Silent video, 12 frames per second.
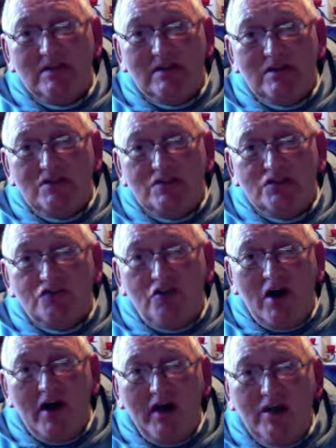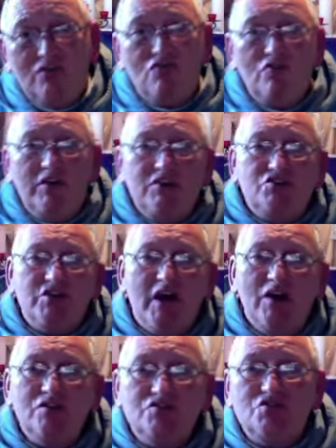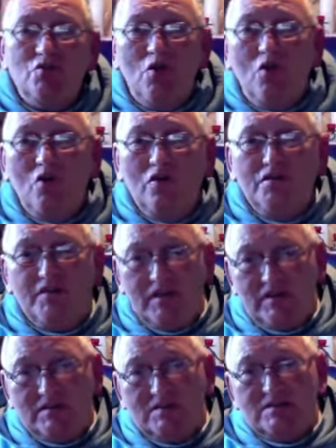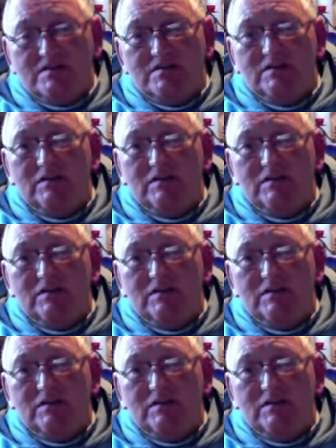to try and reach out to all faiths.